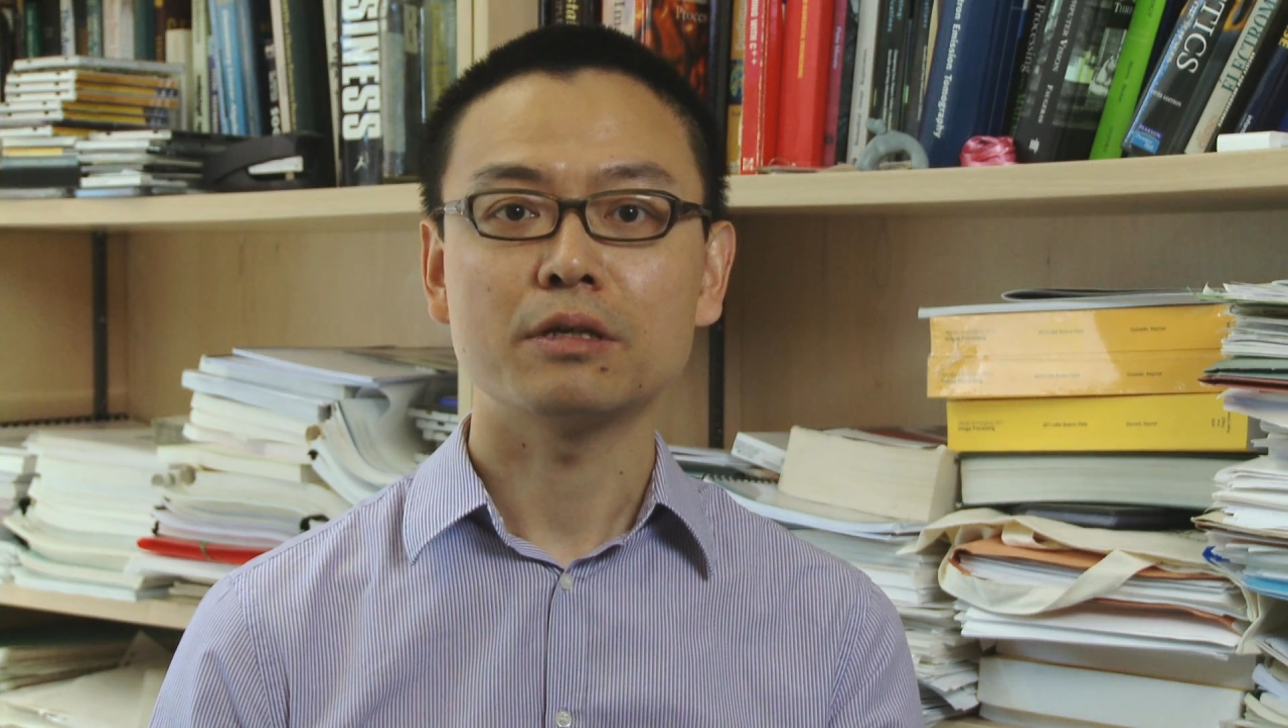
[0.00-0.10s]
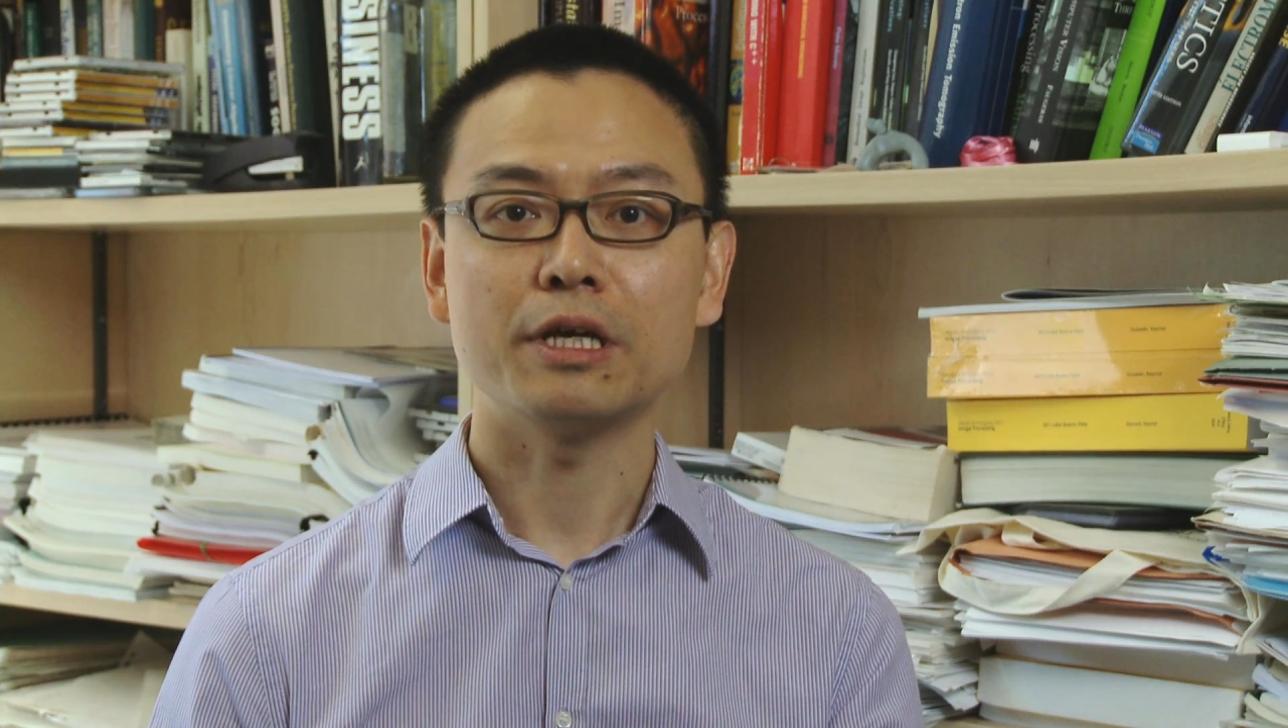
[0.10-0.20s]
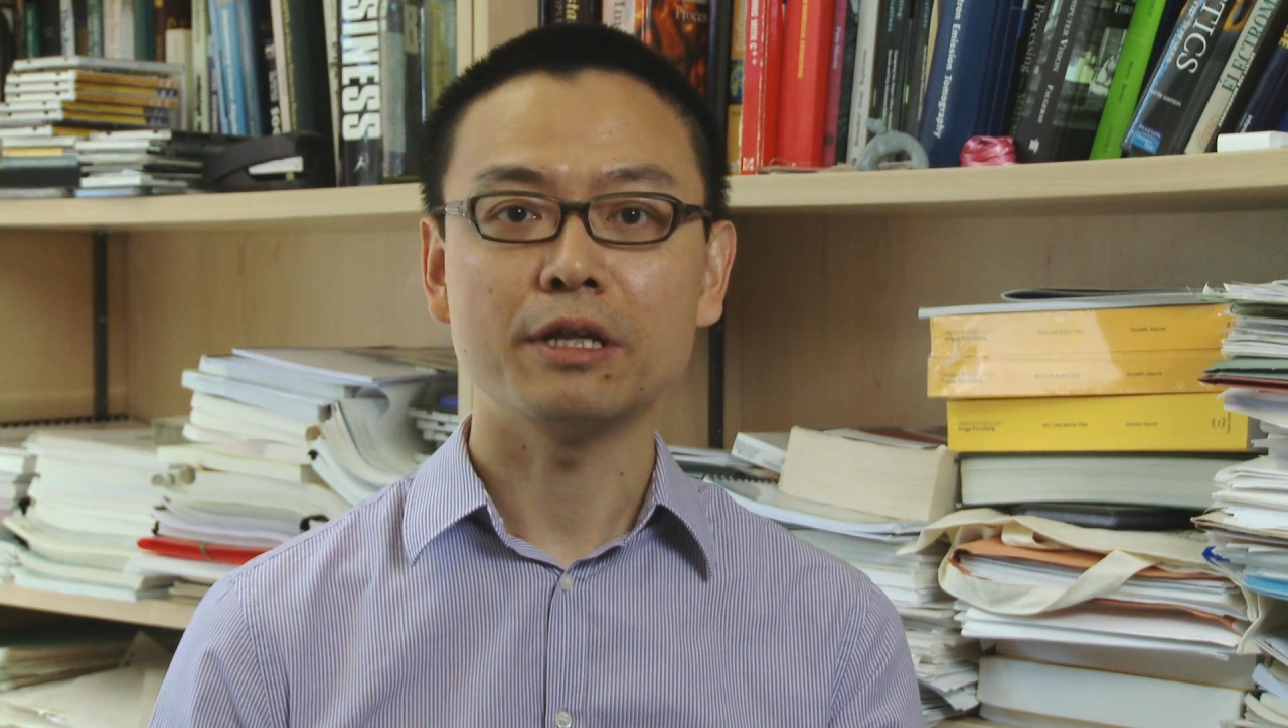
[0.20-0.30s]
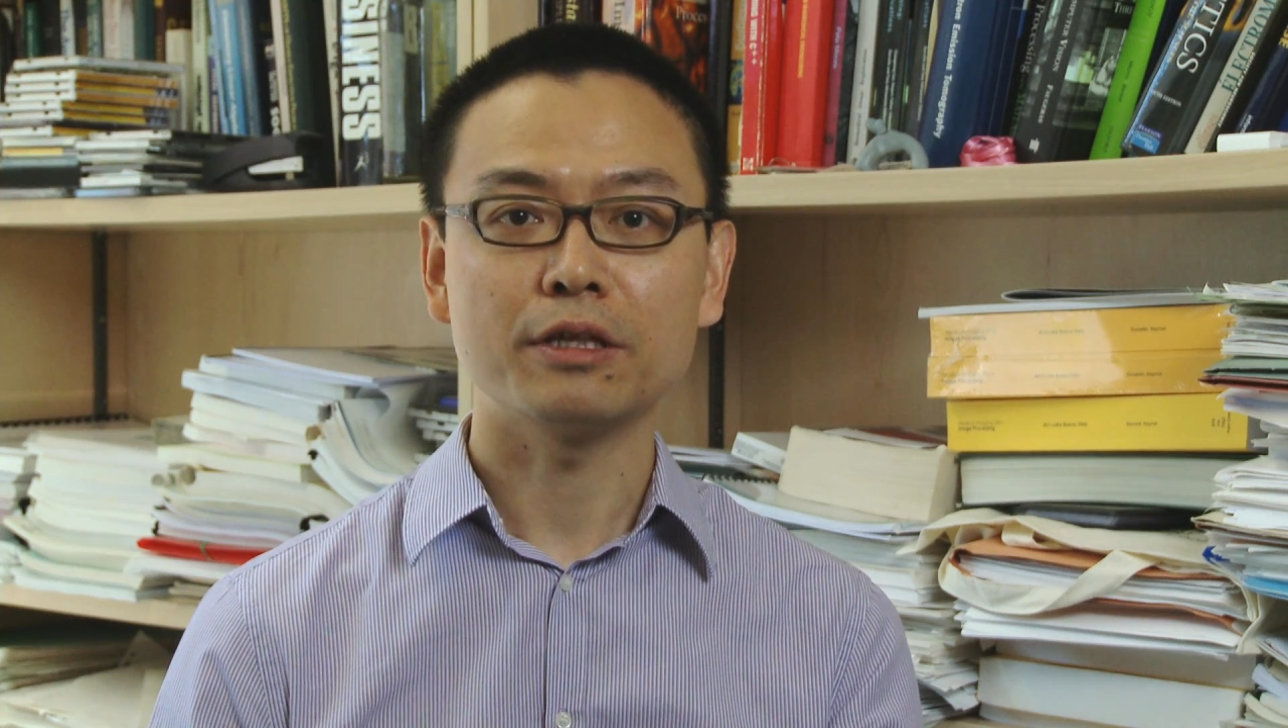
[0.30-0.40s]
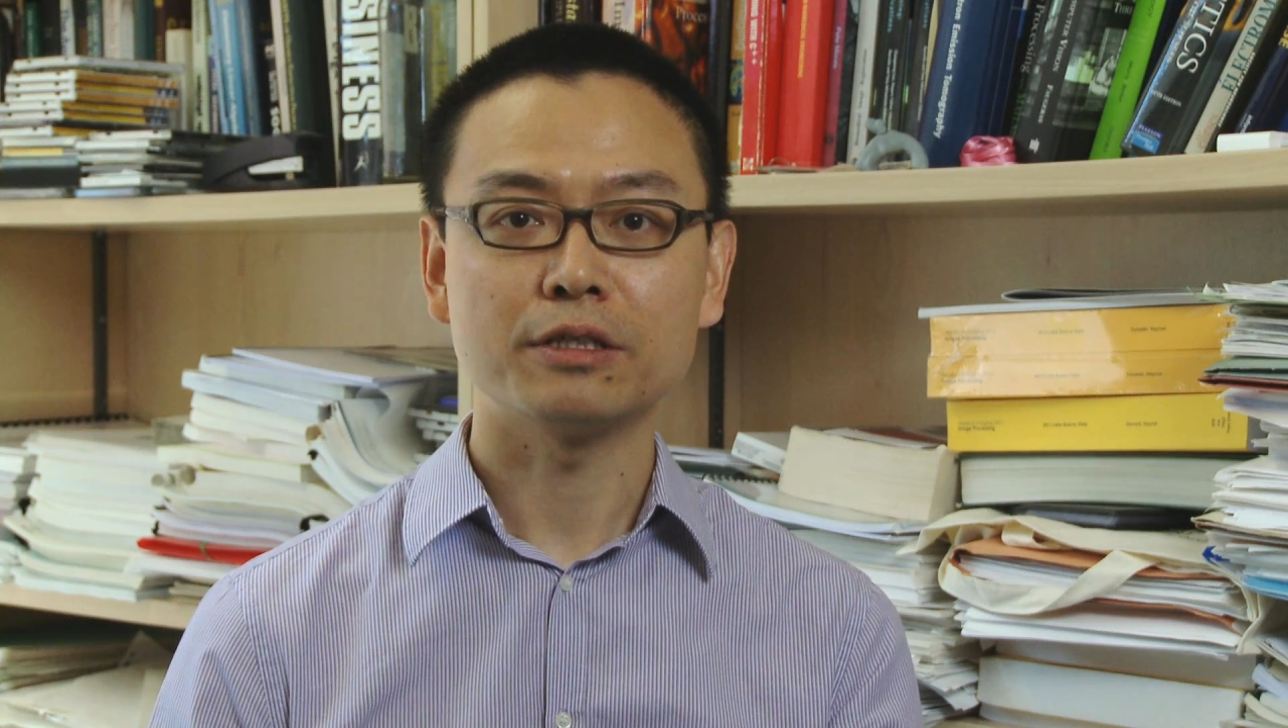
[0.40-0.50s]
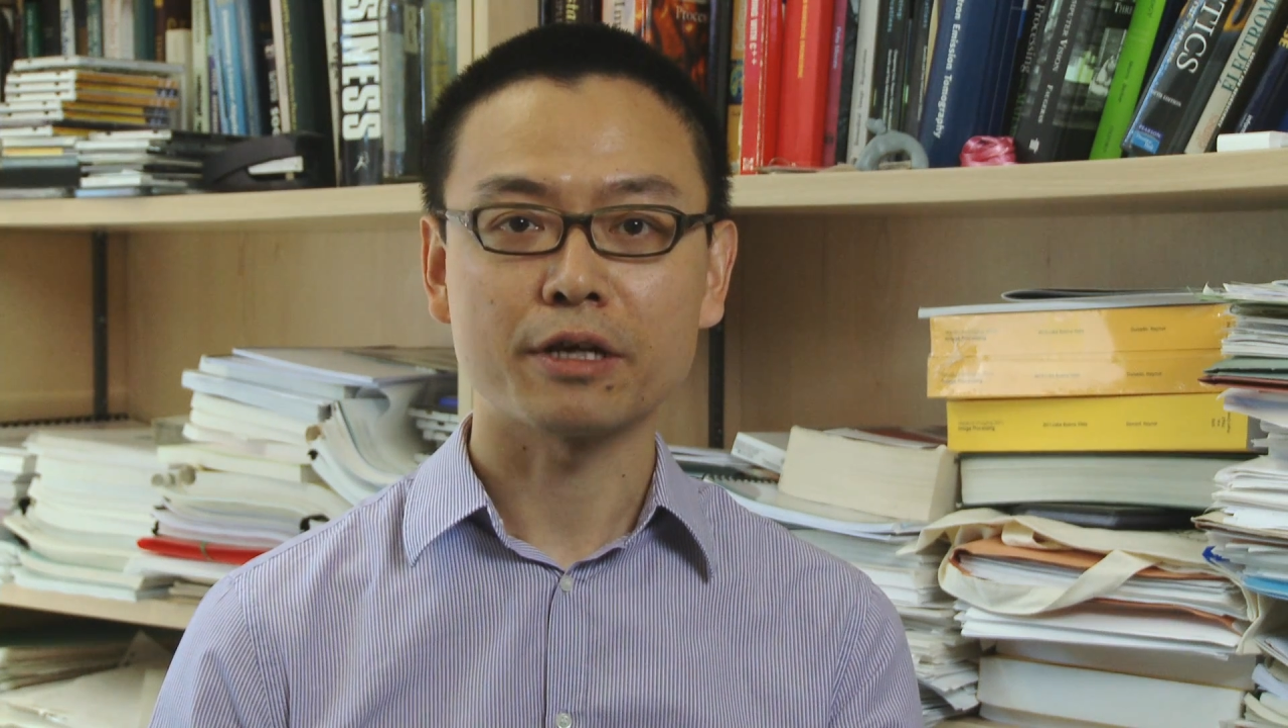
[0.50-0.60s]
in this